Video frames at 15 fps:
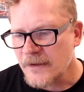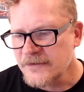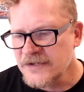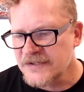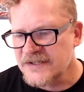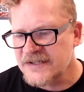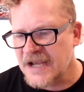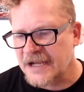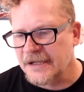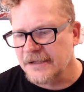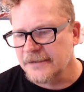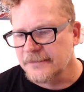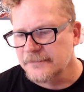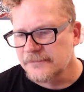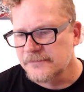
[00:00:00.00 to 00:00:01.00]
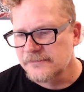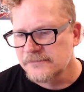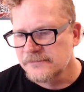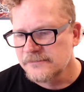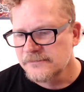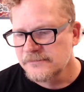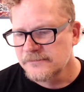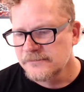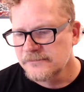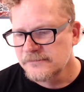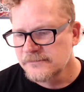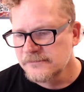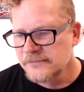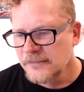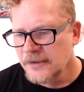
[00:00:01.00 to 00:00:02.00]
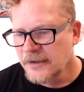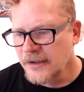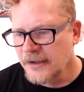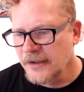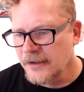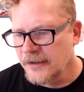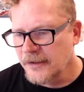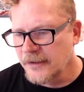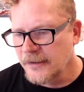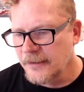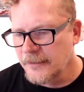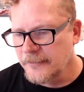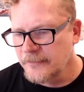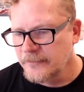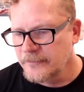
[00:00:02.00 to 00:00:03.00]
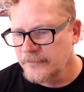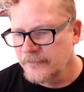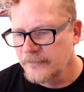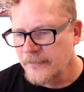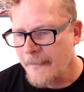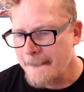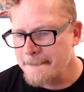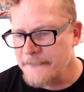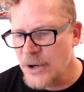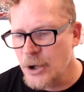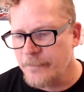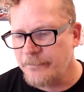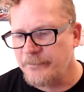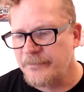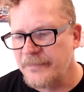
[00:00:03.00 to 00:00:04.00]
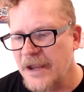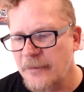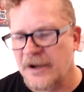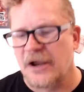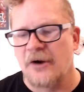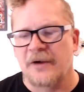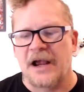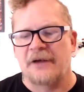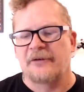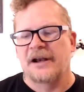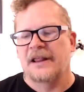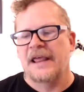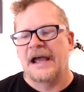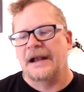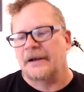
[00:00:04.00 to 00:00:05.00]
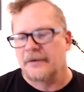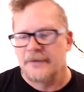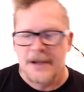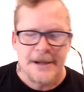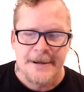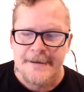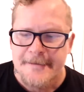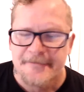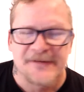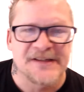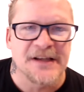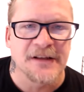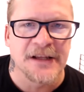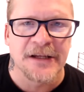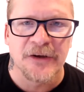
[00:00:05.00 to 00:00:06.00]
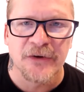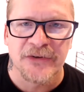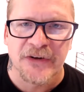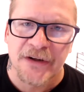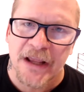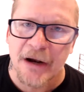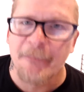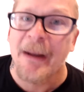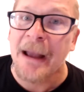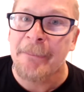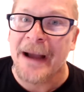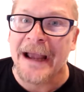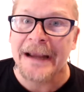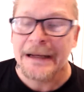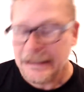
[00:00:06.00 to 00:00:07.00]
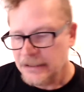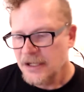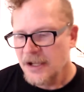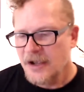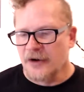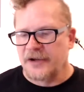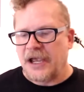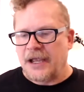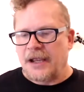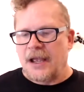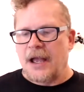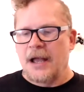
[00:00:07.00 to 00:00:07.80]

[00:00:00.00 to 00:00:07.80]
Just a second. Um, boop. There we go. Got rid of that silly user there. Bye-bye. Okay.